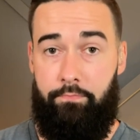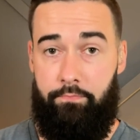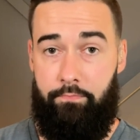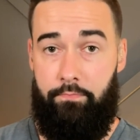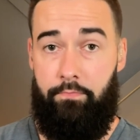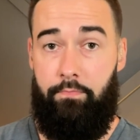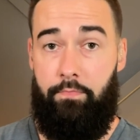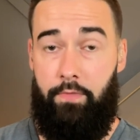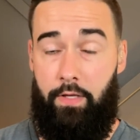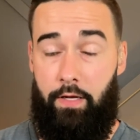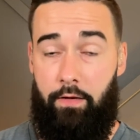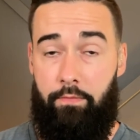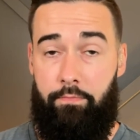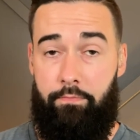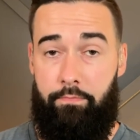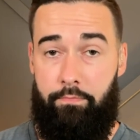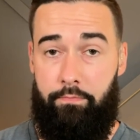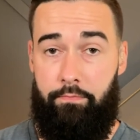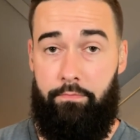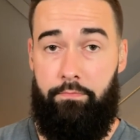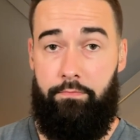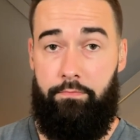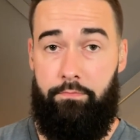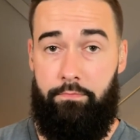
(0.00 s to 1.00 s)
And, yeah. and it,
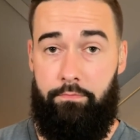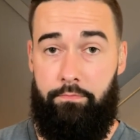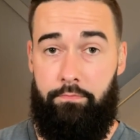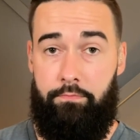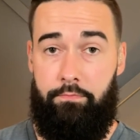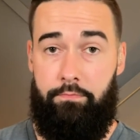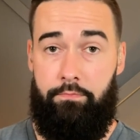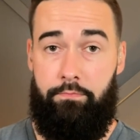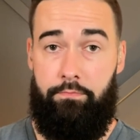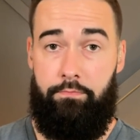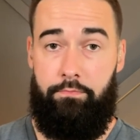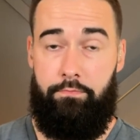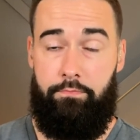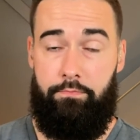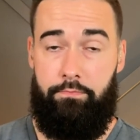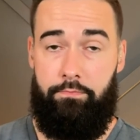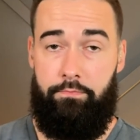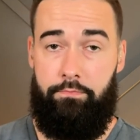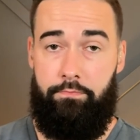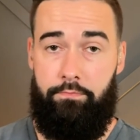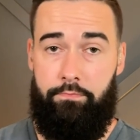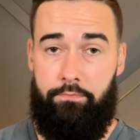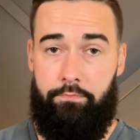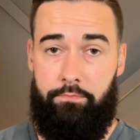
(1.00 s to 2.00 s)
it creates
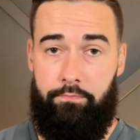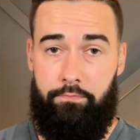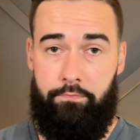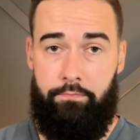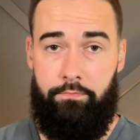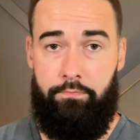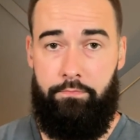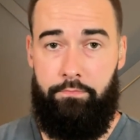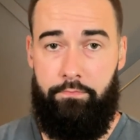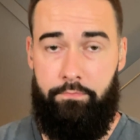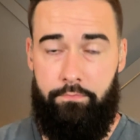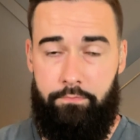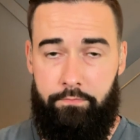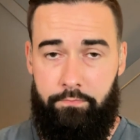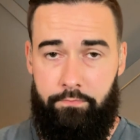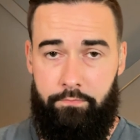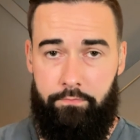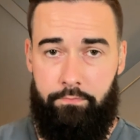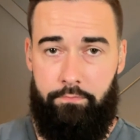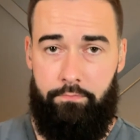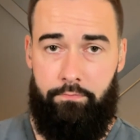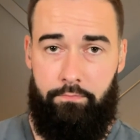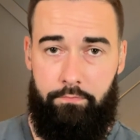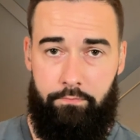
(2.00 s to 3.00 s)
the, the camaraderie
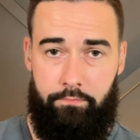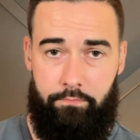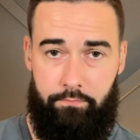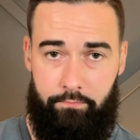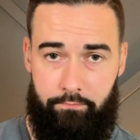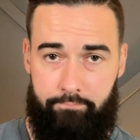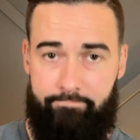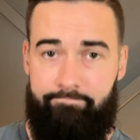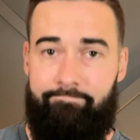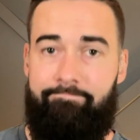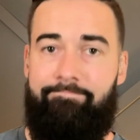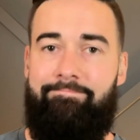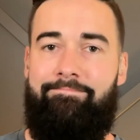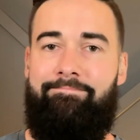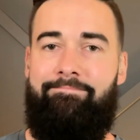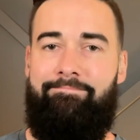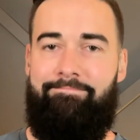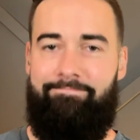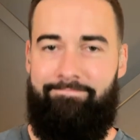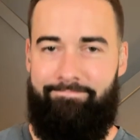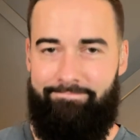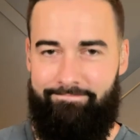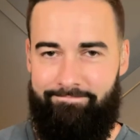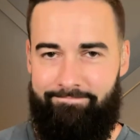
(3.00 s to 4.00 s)
too of, you
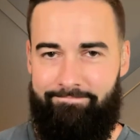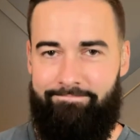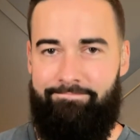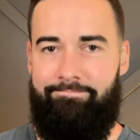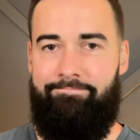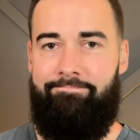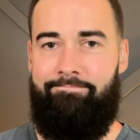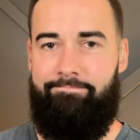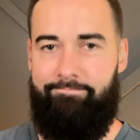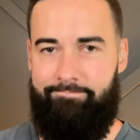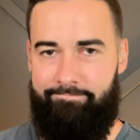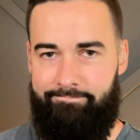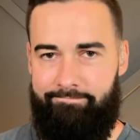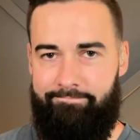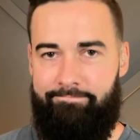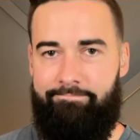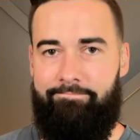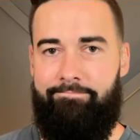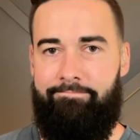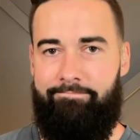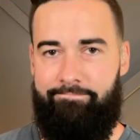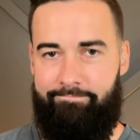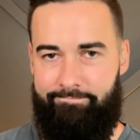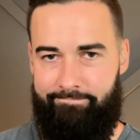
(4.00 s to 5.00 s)
know, we're doing this
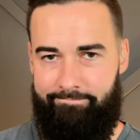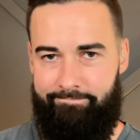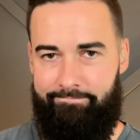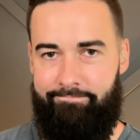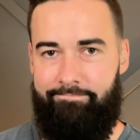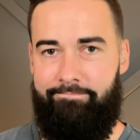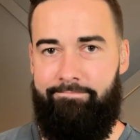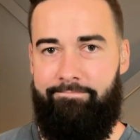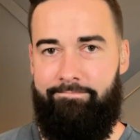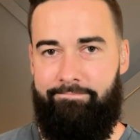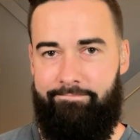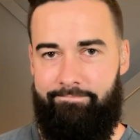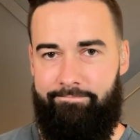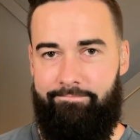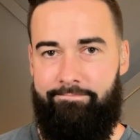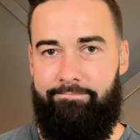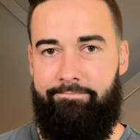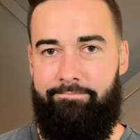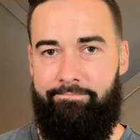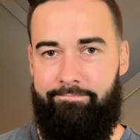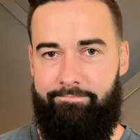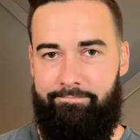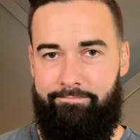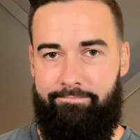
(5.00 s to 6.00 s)
all together. It's not
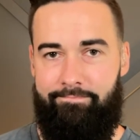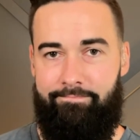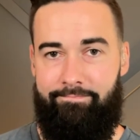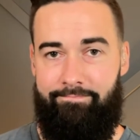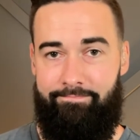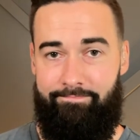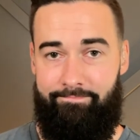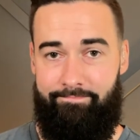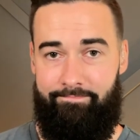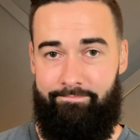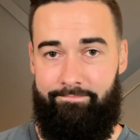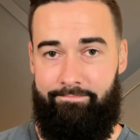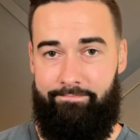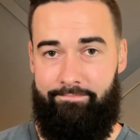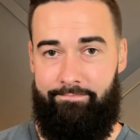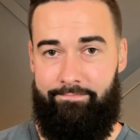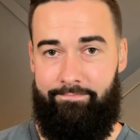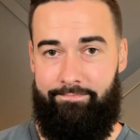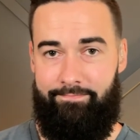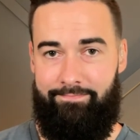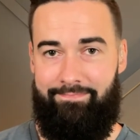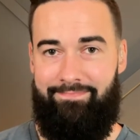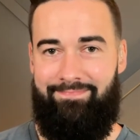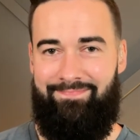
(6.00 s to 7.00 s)
as corny
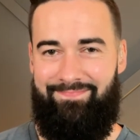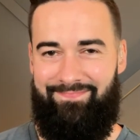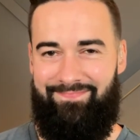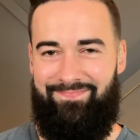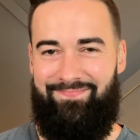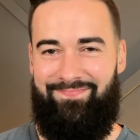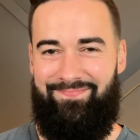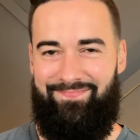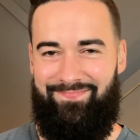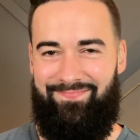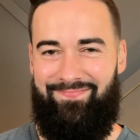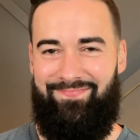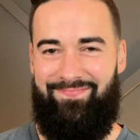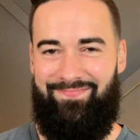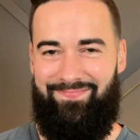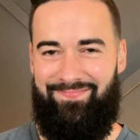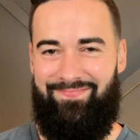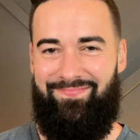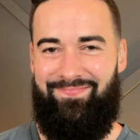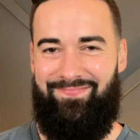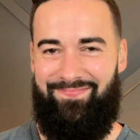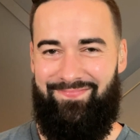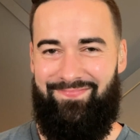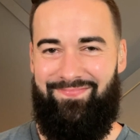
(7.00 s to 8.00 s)
as it sounds. It's
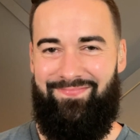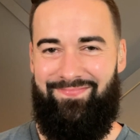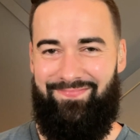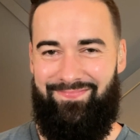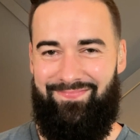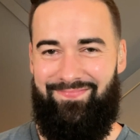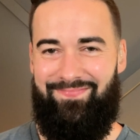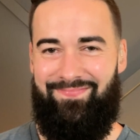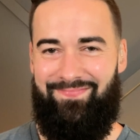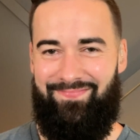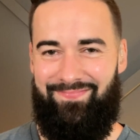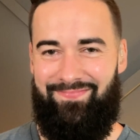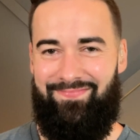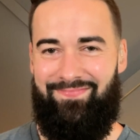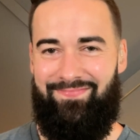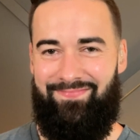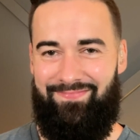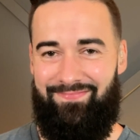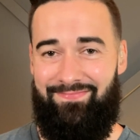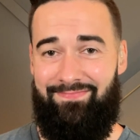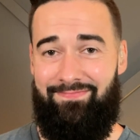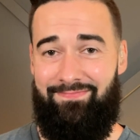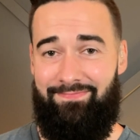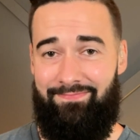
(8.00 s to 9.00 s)
actually, we're getting something
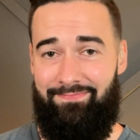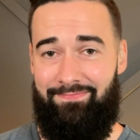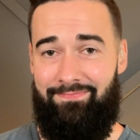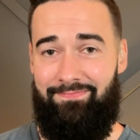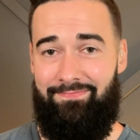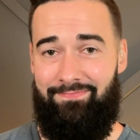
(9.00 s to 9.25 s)
from it.